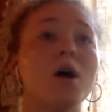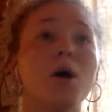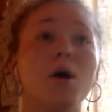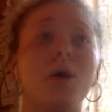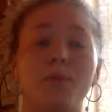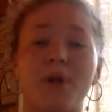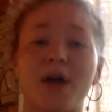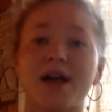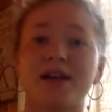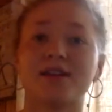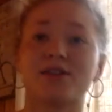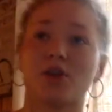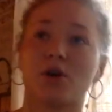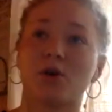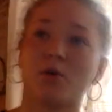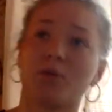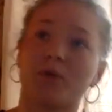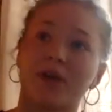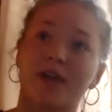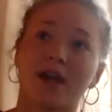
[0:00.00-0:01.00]
But so
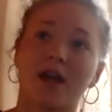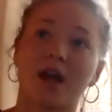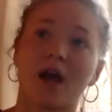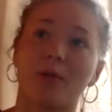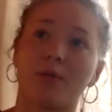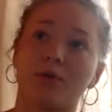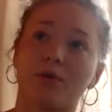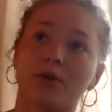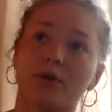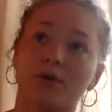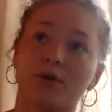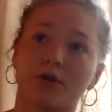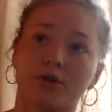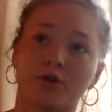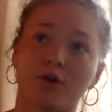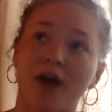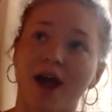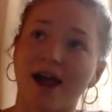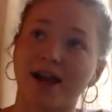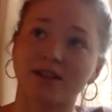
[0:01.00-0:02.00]
we'll get up the
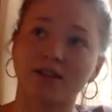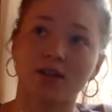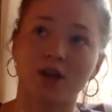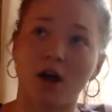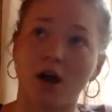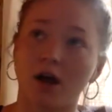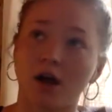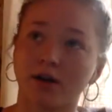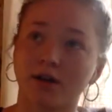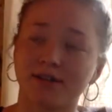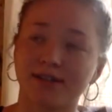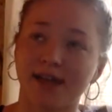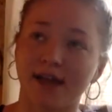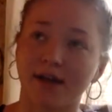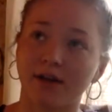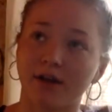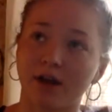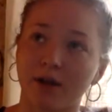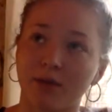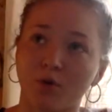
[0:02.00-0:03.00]
crack of dawn on
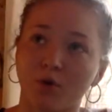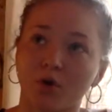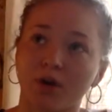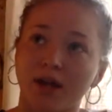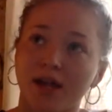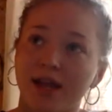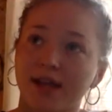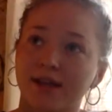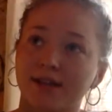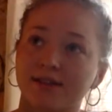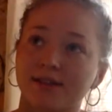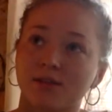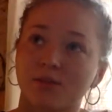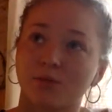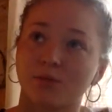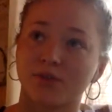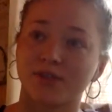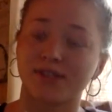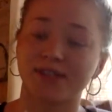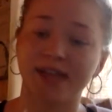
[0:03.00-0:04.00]
Saturday mornings.
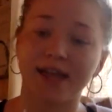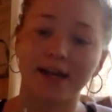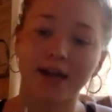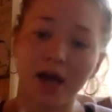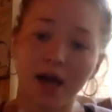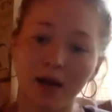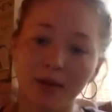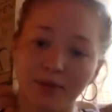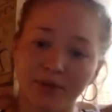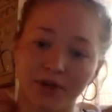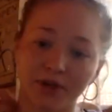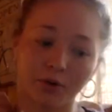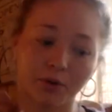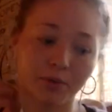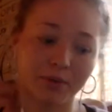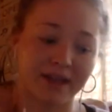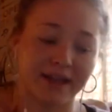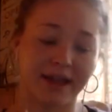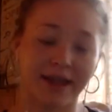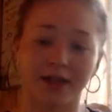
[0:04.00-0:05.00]
We'll set up. There will
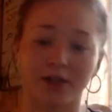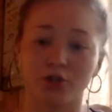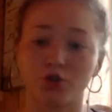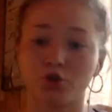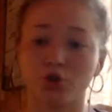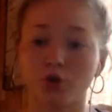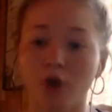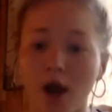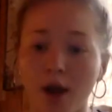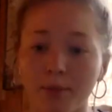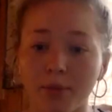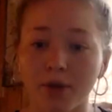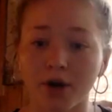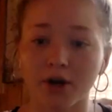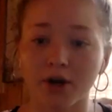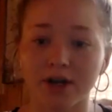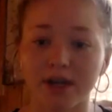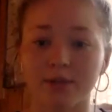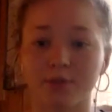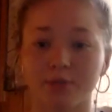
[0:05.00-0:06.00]
be like a drop
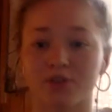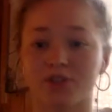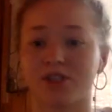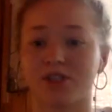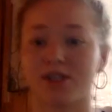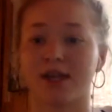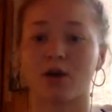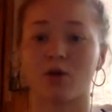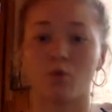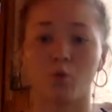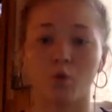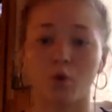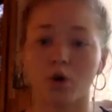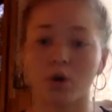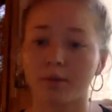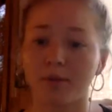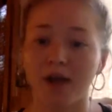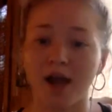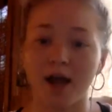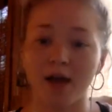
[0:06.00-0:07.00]
party, which is like a
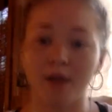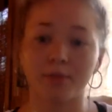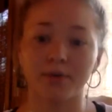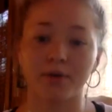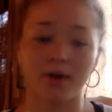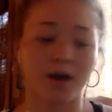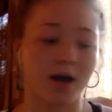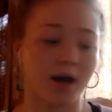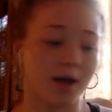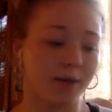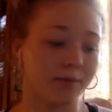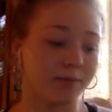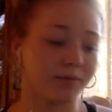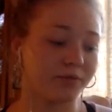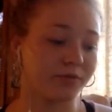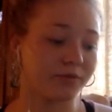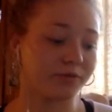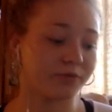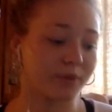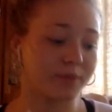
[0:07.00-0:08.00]
warm up from
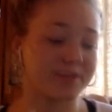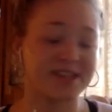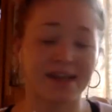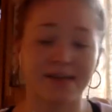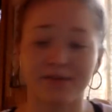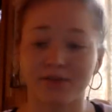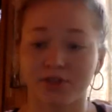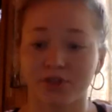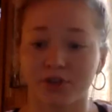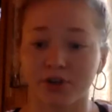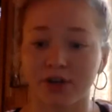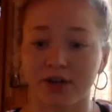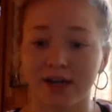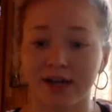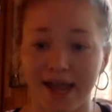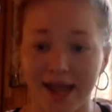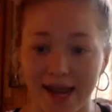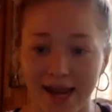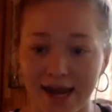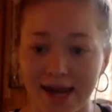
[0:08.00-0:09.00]
7:30
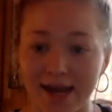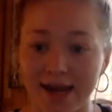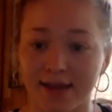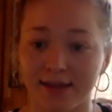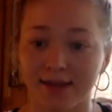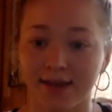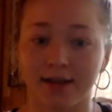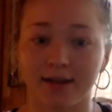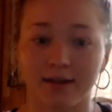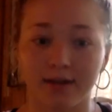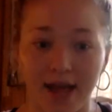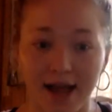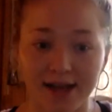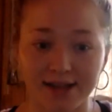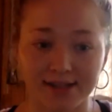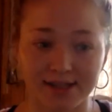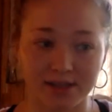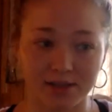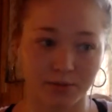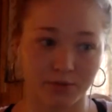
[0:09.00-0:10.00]
to 8, and then
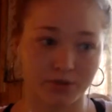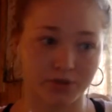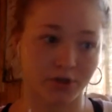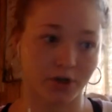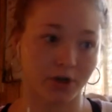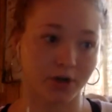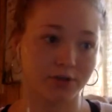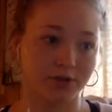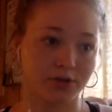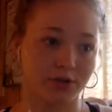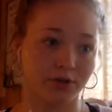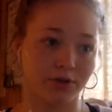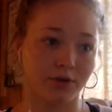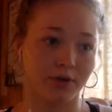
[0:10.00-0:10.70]
classes will start. So you'll